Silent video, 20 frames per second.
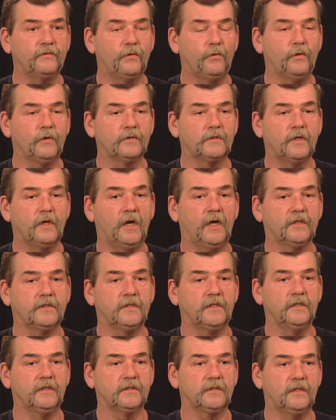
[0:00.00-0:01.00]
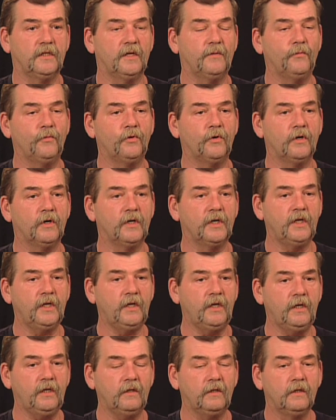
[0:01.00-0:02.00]
of course, costing us a lot more in
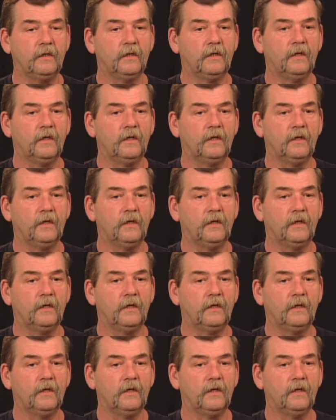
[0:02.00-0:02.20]
heat.